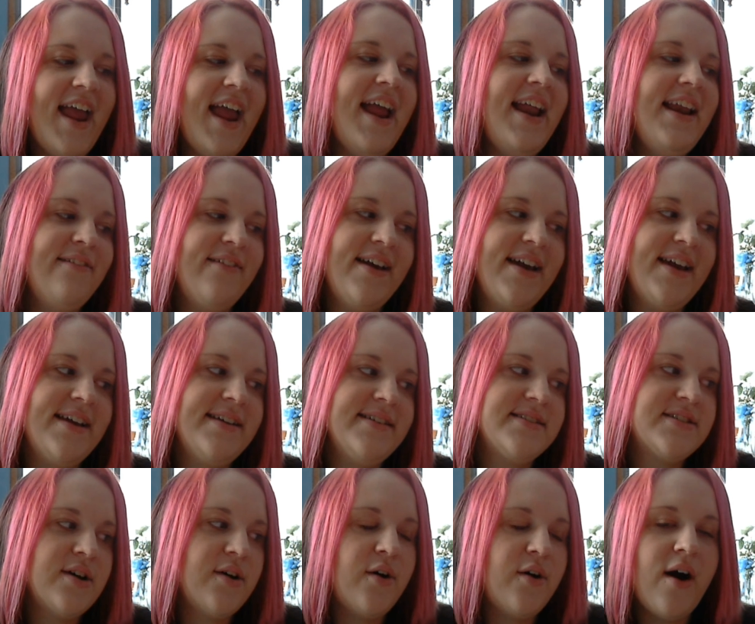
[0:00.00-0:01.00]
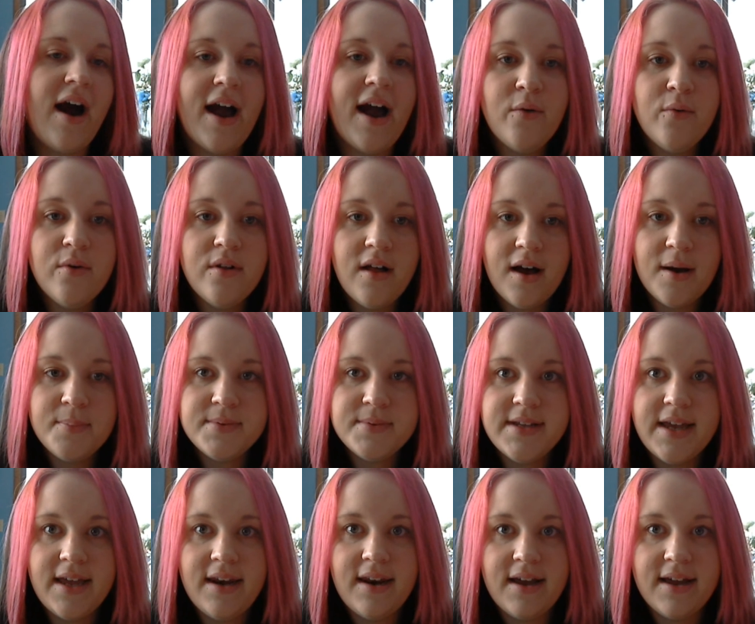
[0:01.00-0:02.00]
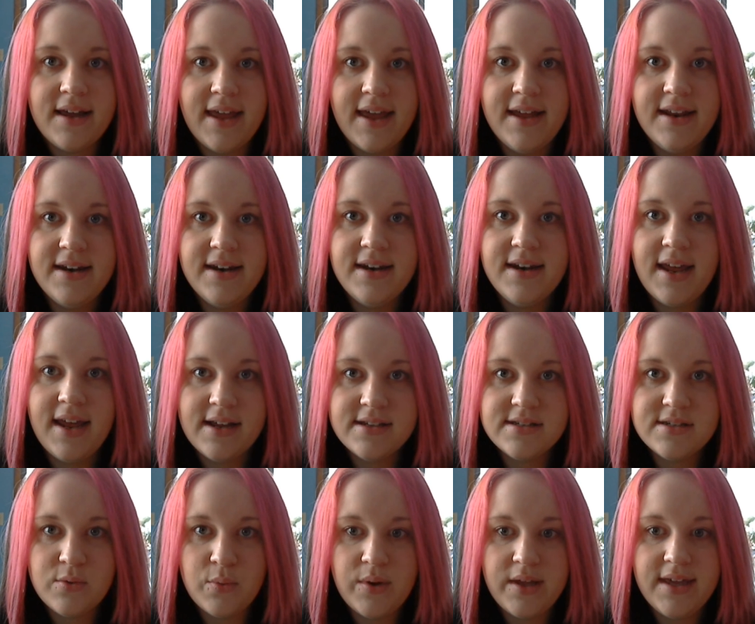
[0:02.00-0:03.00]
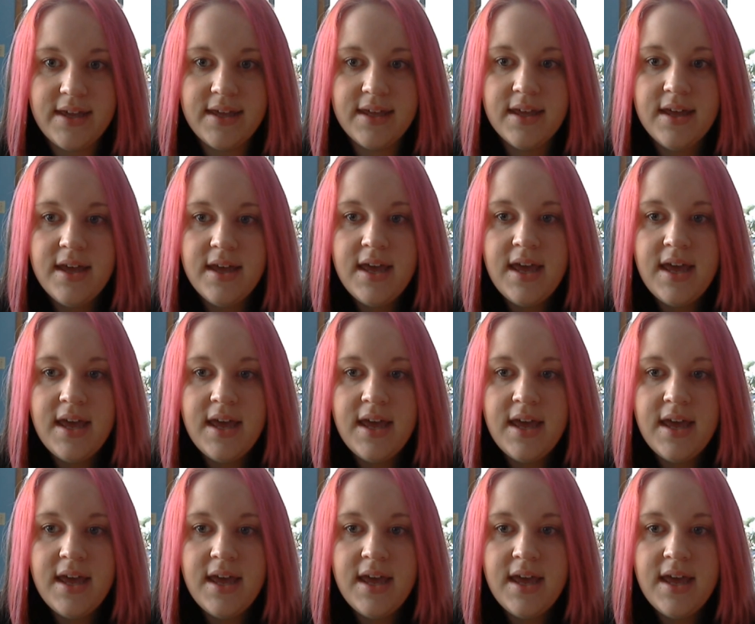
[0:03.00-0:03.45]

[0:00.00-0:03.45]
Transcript: Anyway, so I will update again next week,